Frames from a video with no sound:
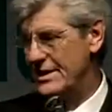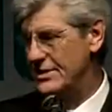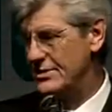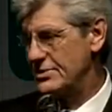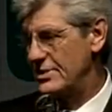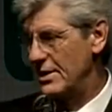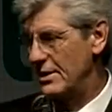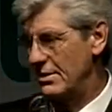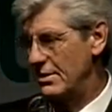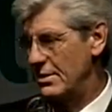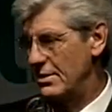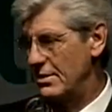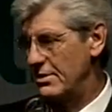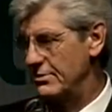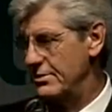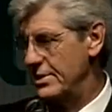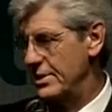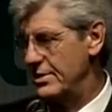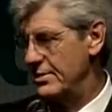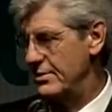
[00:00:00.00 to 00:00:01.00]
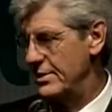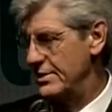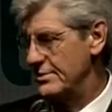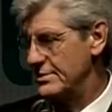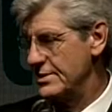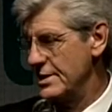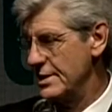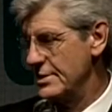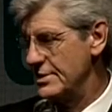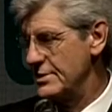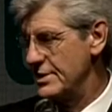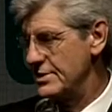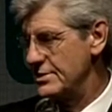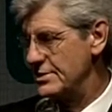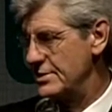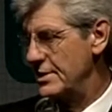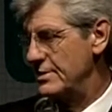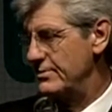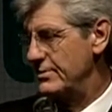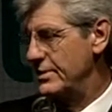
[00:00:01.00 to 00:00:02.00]
as y'all all know, has done
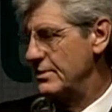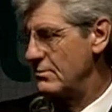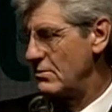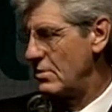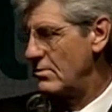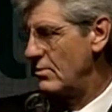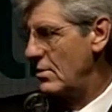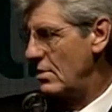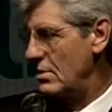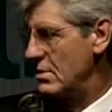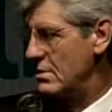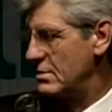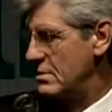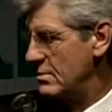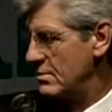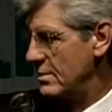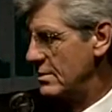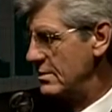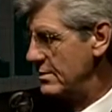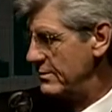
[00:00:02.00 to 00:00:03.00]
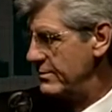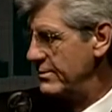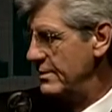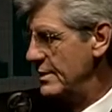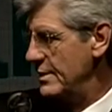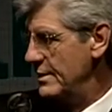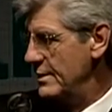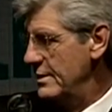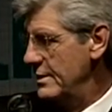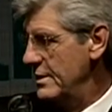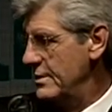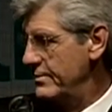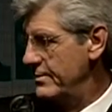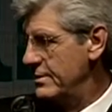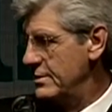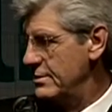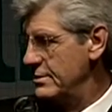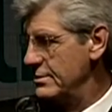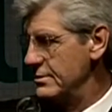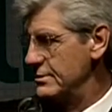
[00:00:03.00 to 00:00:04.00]
something remarkable of helping
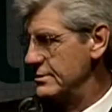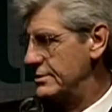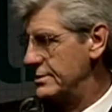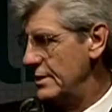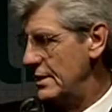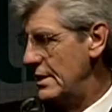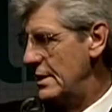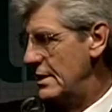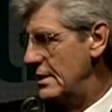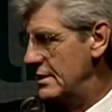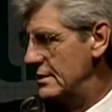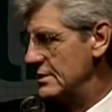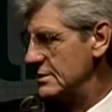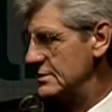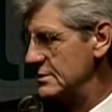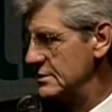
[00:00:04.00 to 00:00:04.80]
cure a child